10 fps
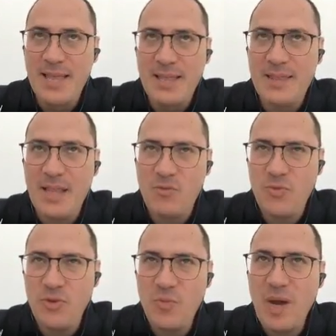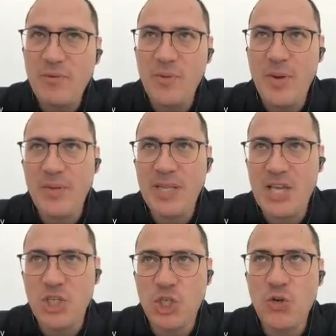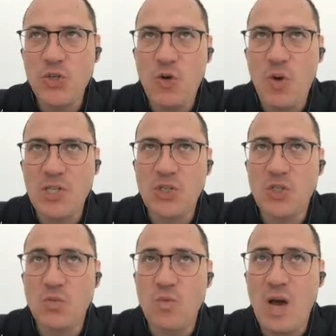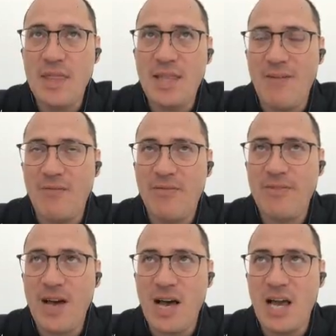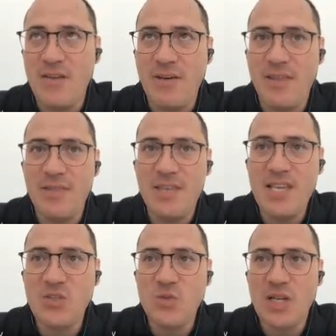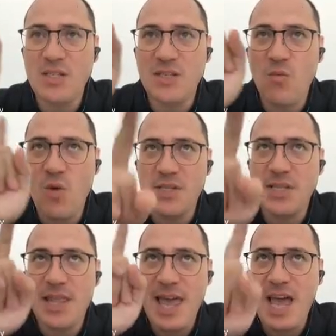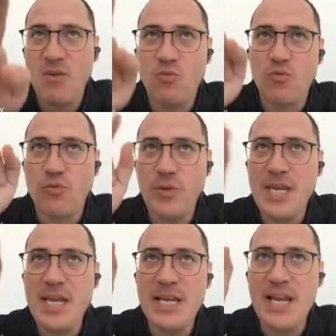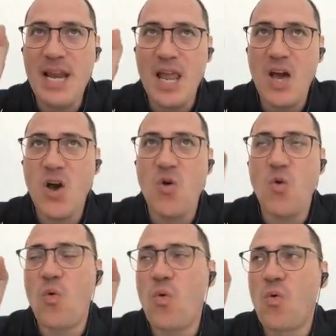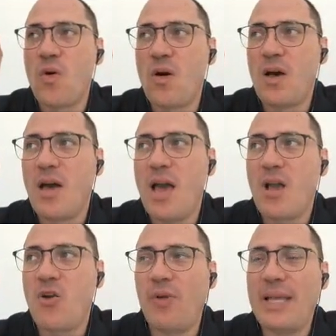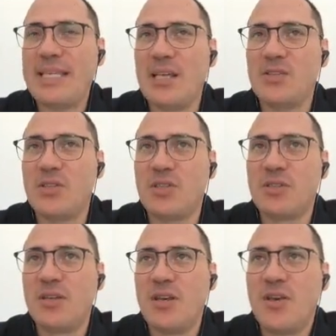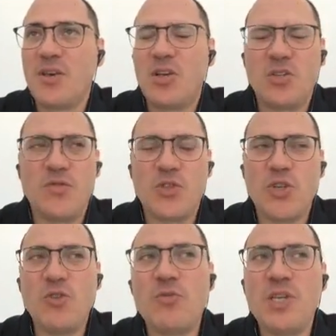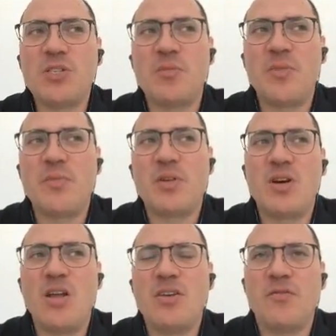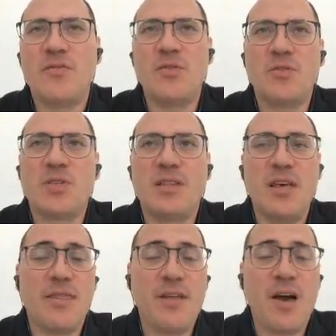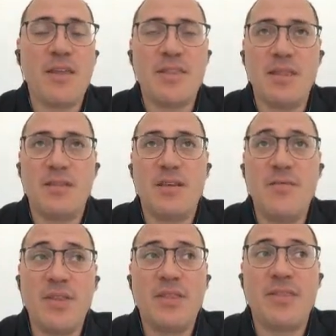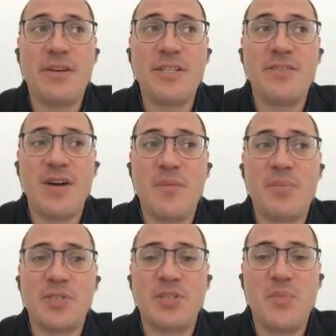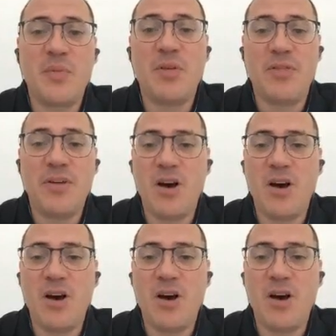Now, you might remember that I showed you questions 1 and 5. And these ones, the ones that have really low correct answers. Because for some reason, people got confused and they thought that even 35% of the people thought